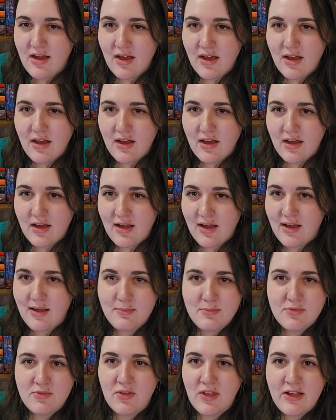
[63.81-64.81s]
Uh,
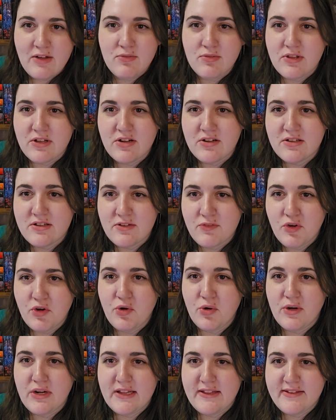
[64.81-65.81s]
I'm like literally
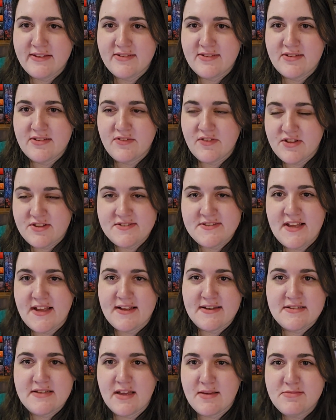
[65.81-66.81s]
recording this for the
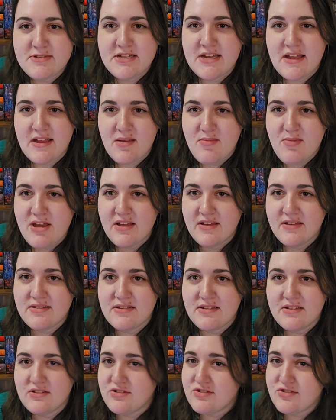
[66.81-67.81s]
second time today because
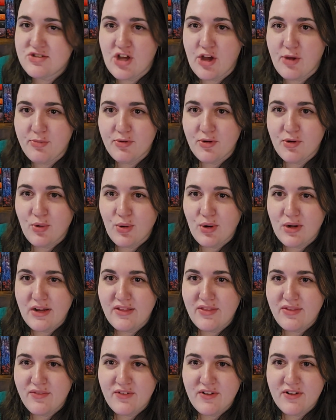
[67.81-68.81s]
it stopped
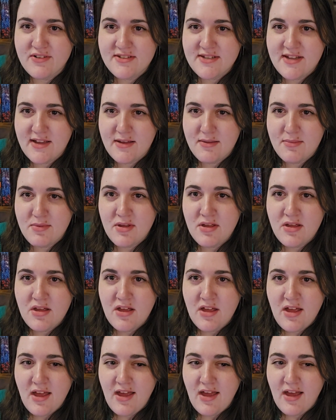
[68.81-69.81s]
recording the first time.
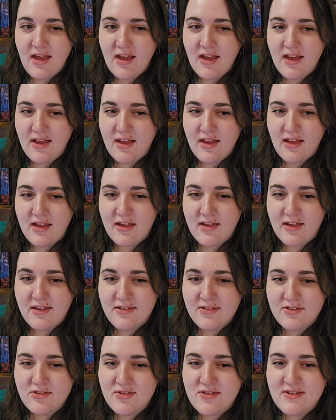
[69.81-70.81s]

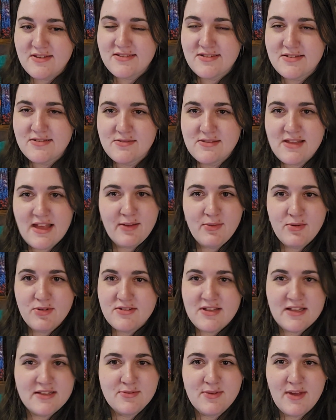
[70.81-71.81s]
Uh, so this is that
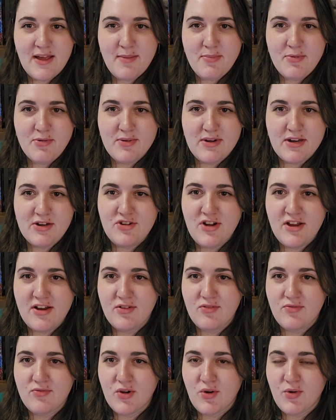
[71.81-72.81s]
that's what happened when I tried
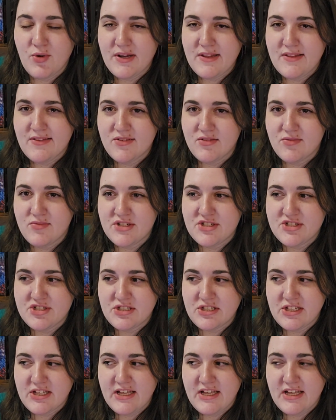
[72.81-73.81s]
recording this
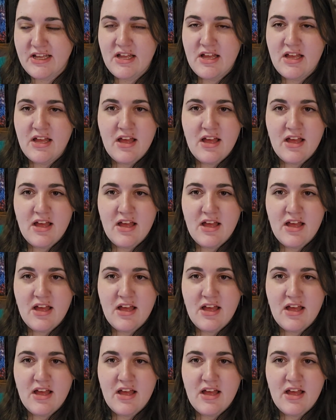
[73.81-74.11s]
originally.